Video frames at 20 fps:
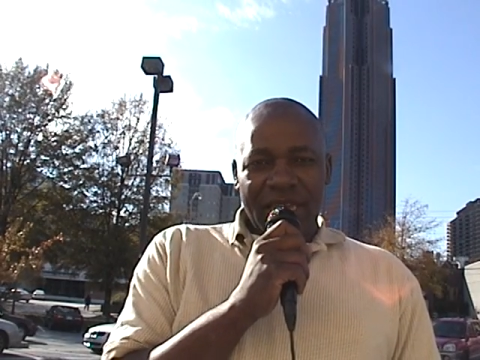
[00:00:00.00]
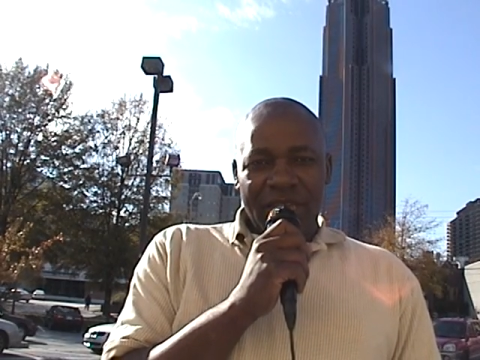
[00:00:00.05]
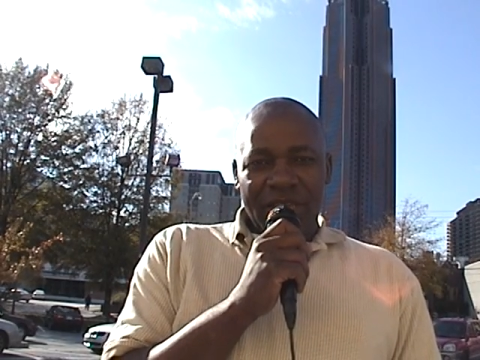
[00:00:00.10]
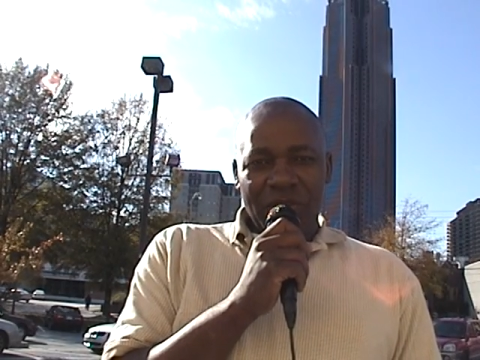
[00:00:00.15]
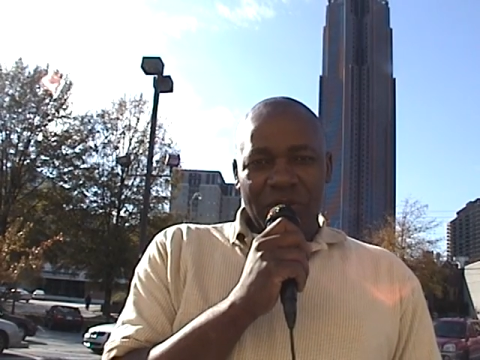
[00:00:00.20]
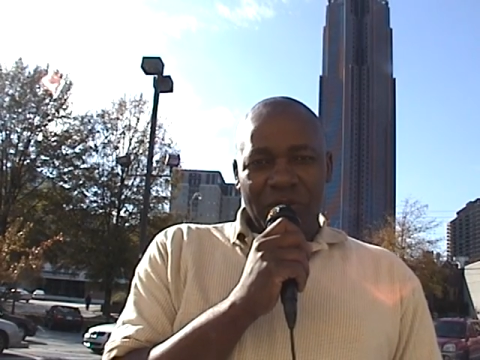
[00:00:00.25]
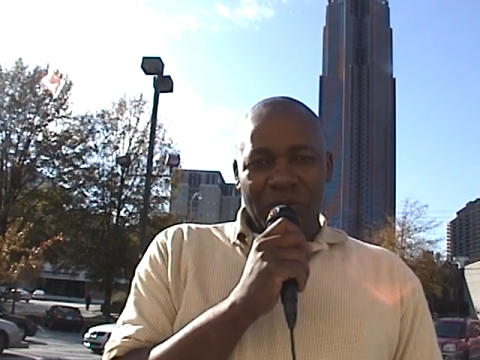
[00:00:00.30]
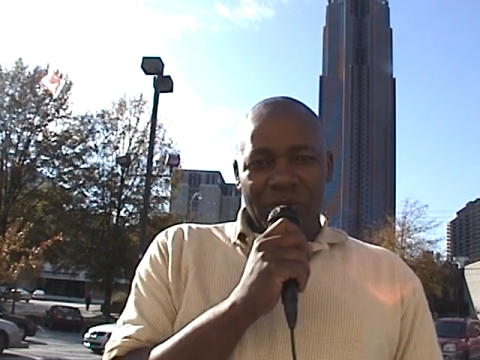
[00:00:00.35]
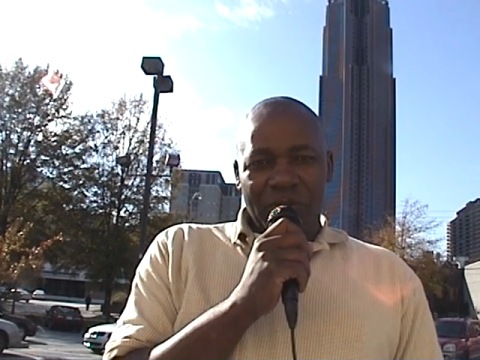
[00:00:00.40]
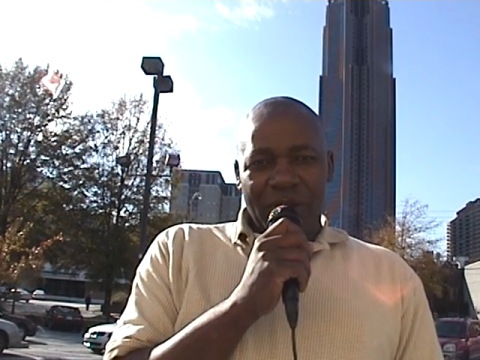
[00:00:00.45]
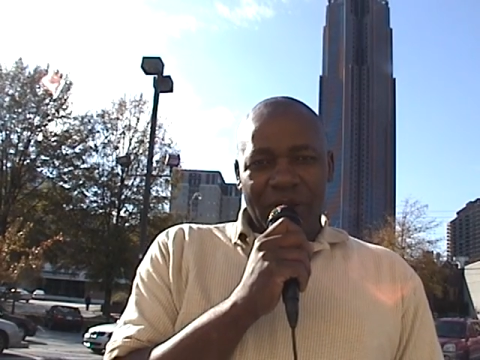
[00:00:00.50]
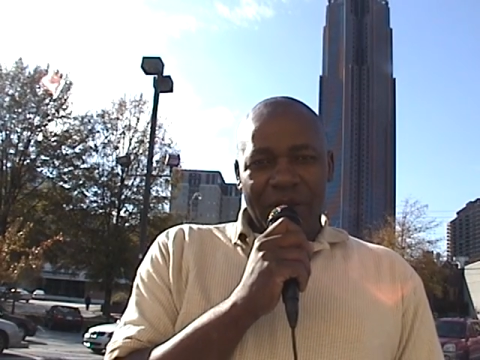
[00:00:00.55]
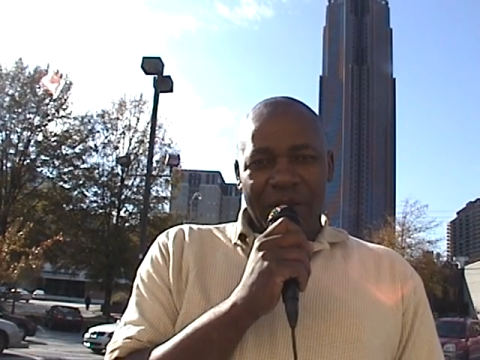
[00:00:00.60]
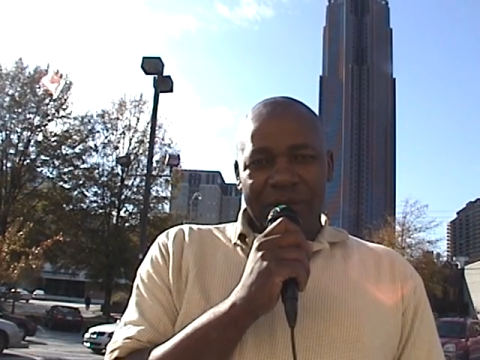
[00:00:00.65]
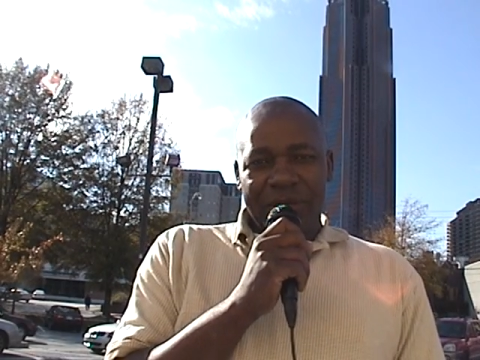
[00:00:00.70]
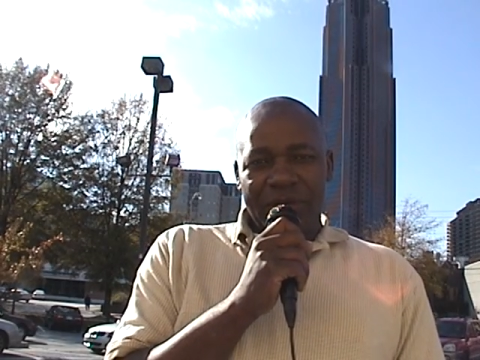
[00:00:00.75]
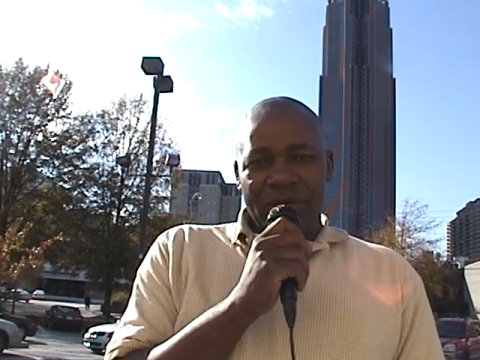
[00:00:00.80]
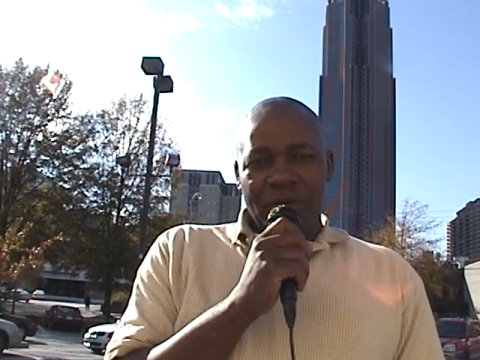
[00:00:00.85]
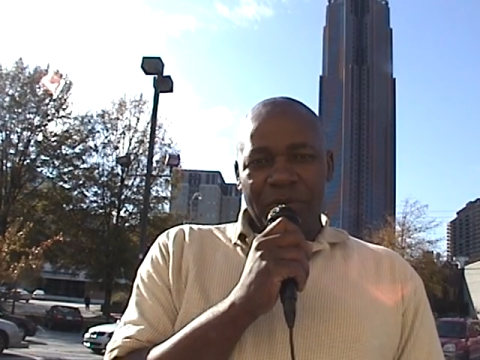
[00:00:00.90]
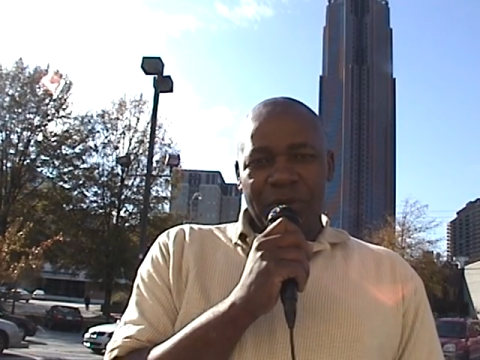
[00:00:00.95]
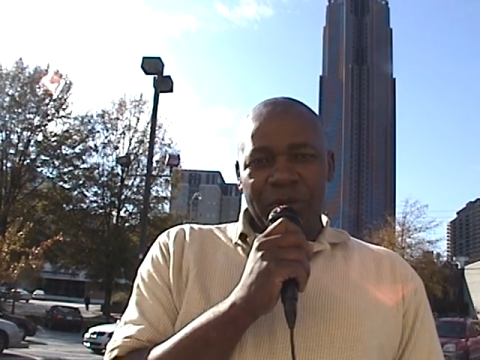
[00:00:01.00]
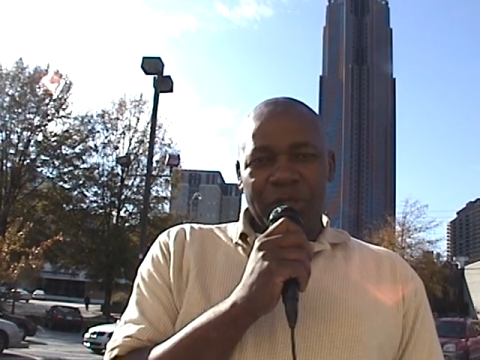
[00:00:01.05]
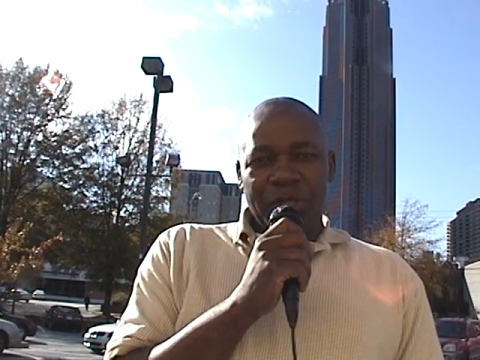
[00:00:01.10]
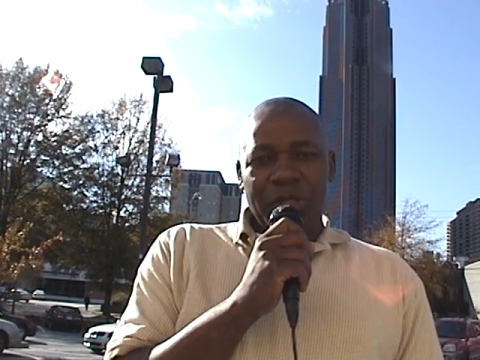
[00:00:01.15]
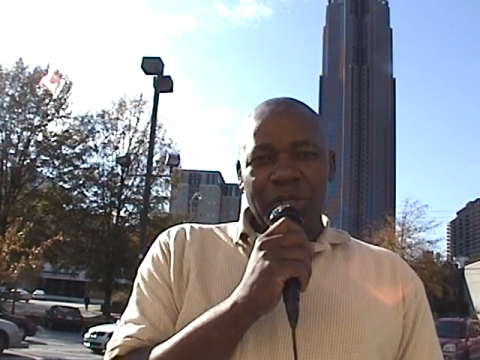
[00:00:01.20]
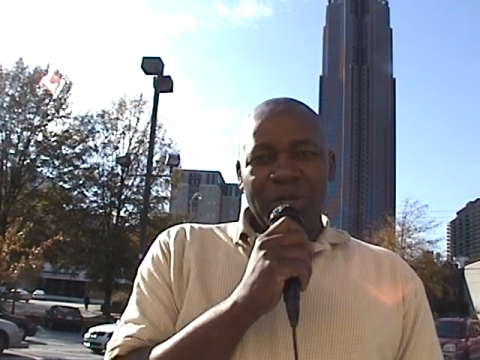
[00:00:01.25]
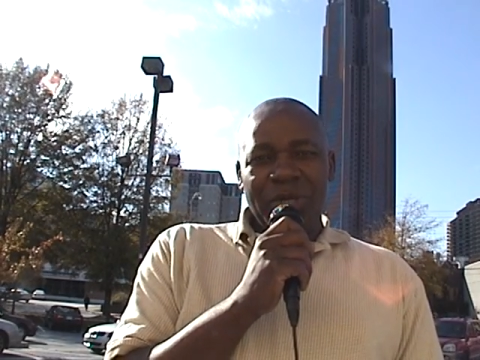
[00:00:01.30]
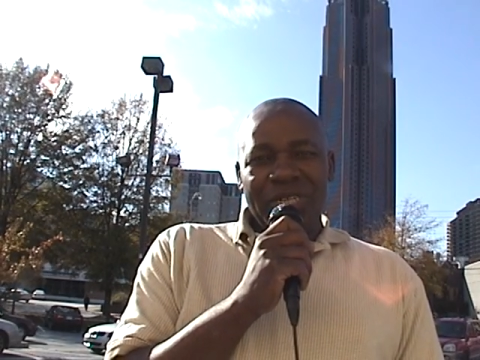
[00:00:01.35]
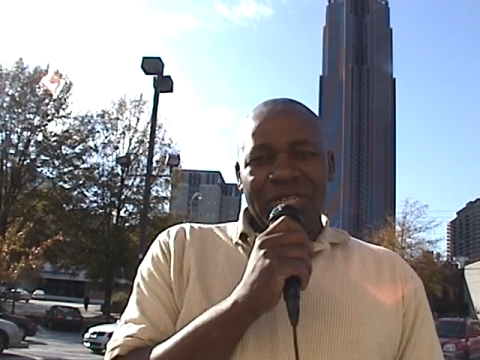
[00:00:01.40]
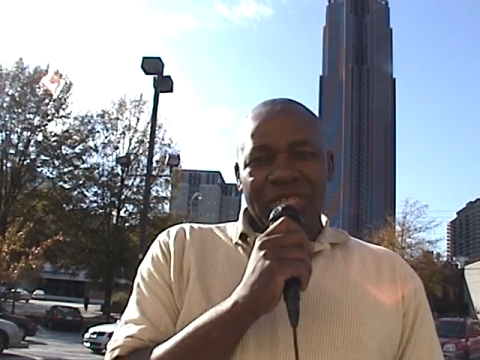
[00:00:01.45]
you had an
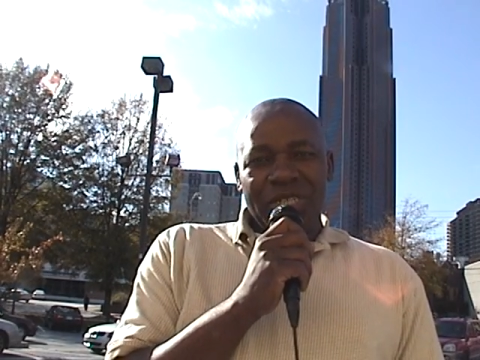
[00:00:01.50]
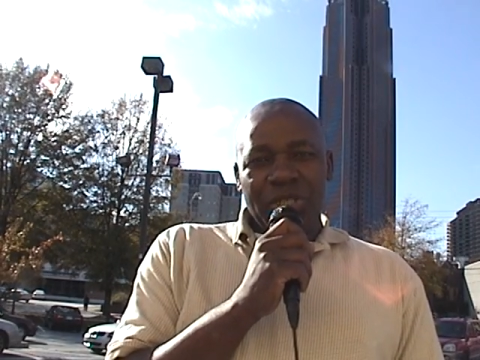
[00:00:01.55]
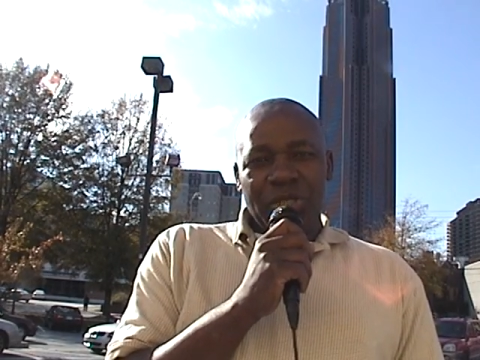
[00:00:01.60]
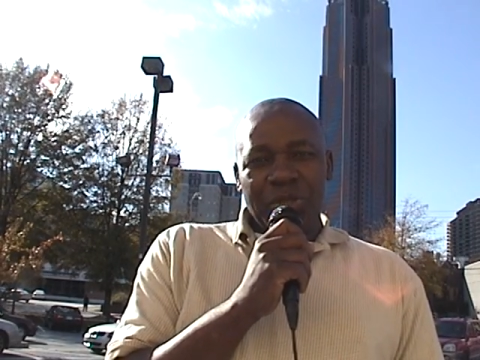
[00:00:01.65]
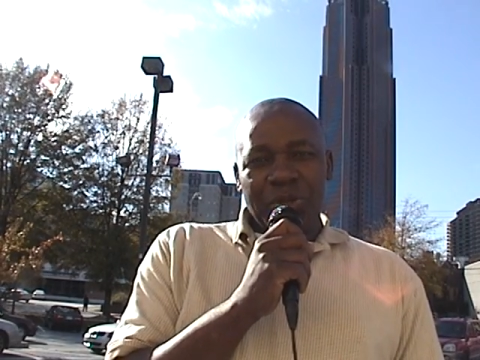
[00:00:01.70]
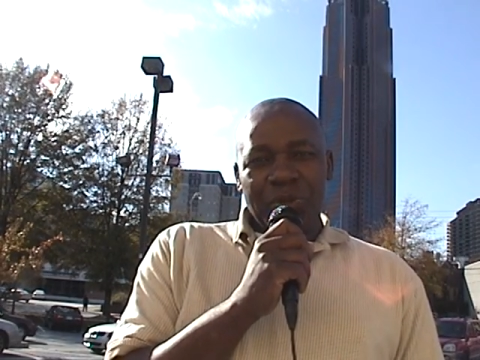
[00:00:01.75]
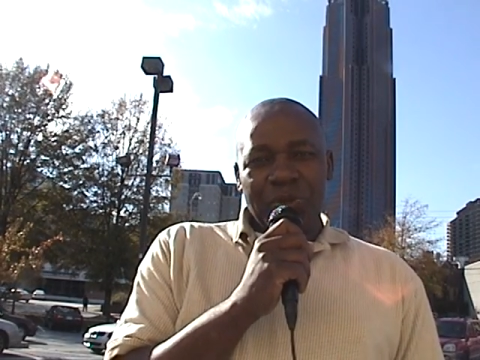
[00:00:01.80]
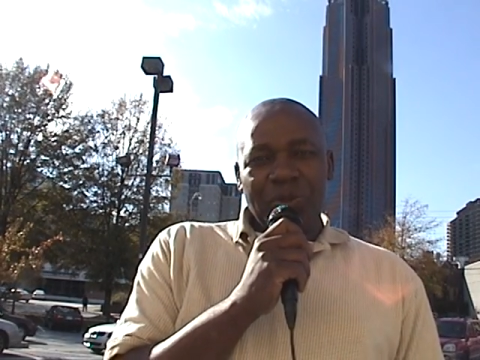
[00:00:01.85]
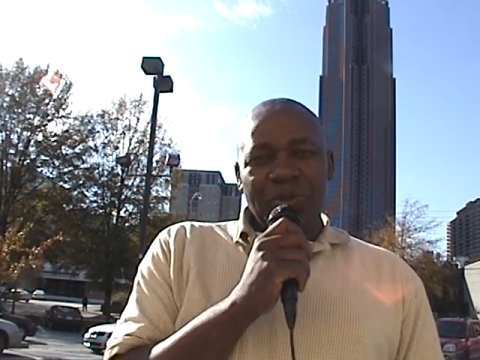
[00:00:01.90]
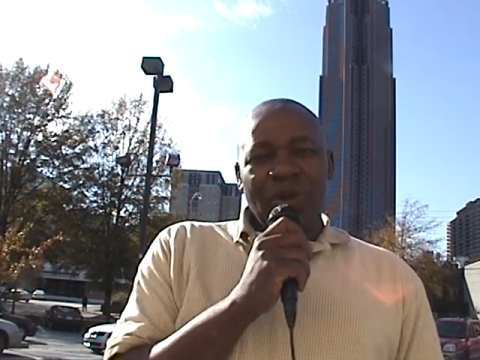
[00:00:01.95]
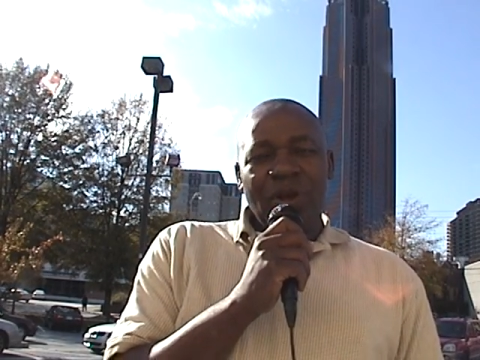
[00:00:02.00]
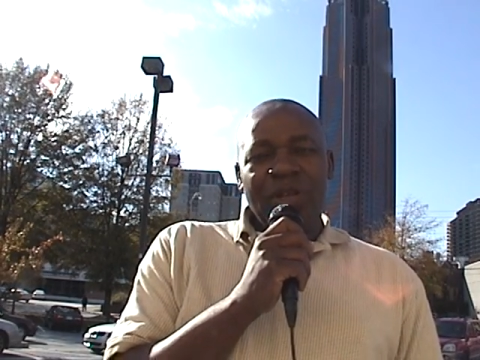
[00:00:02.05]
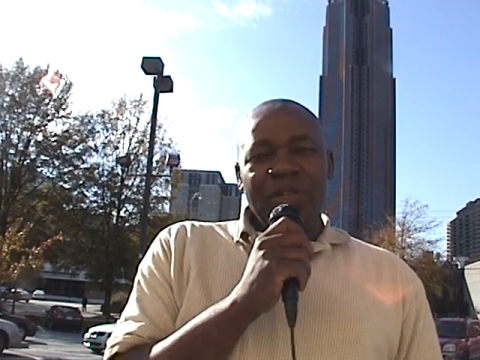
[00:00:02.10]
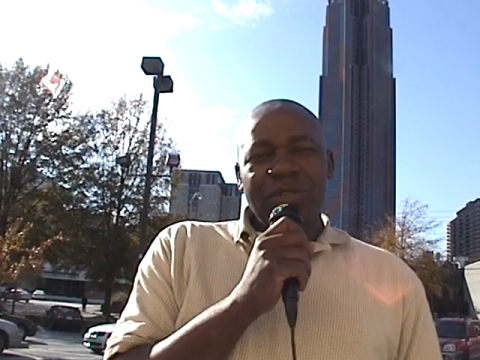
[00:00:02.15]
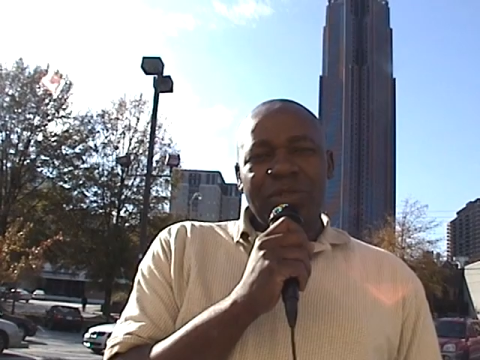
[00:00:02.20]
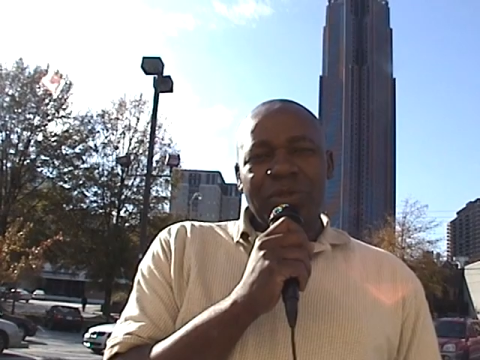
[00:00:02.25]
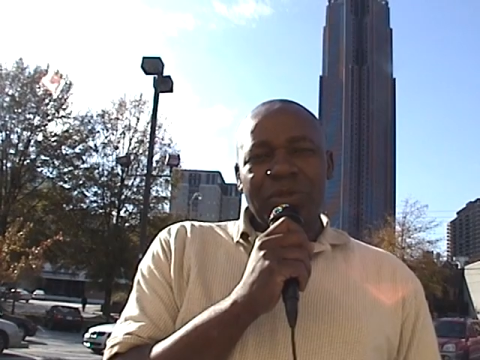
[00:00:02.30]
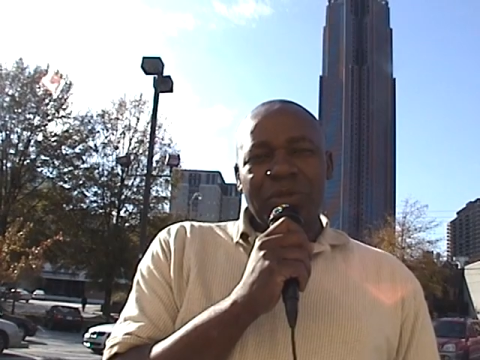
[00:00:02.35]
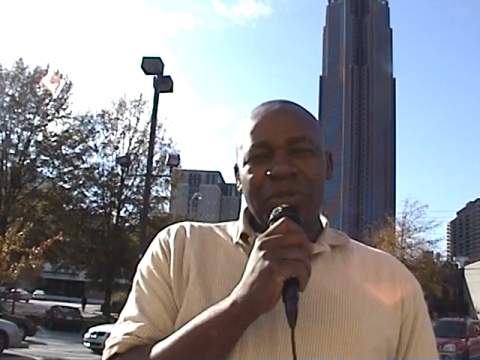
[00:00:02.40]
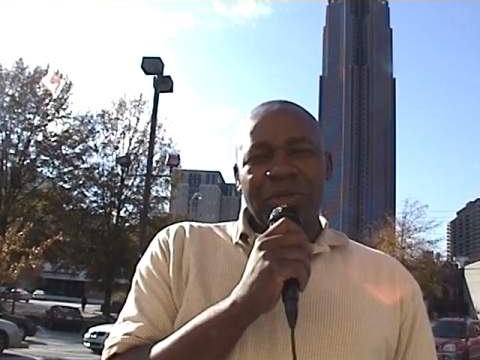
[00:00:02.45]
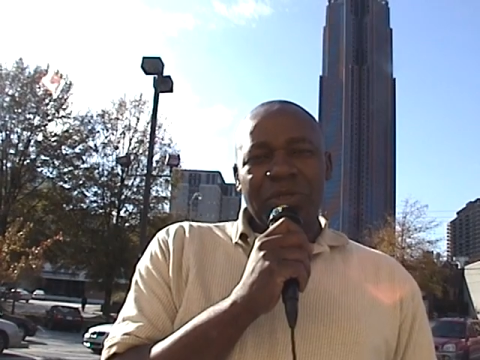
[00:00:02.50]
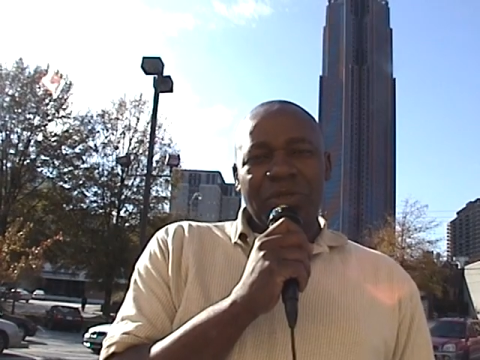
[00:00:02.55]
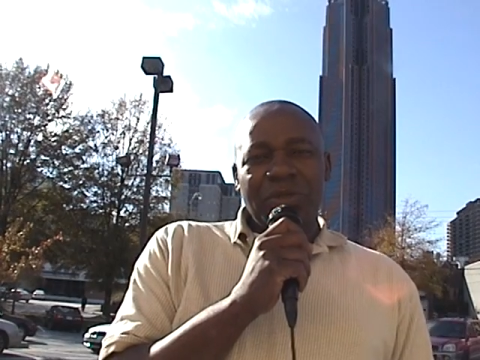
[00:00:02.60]
opportunity to to,